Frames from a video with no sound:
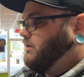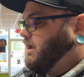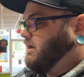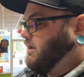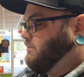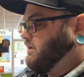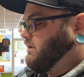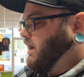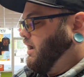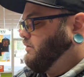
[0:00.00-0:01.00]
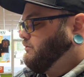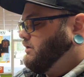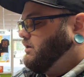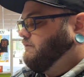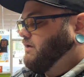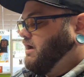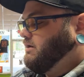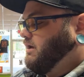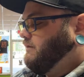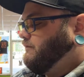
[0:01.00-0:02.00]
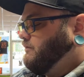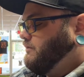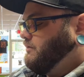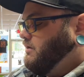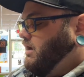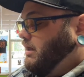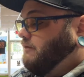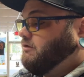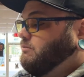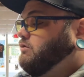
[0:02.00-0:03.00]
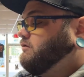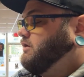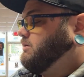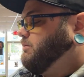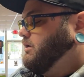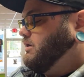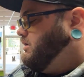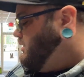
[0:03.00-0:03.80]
hate on me. I don't really love Kanye I love his music, but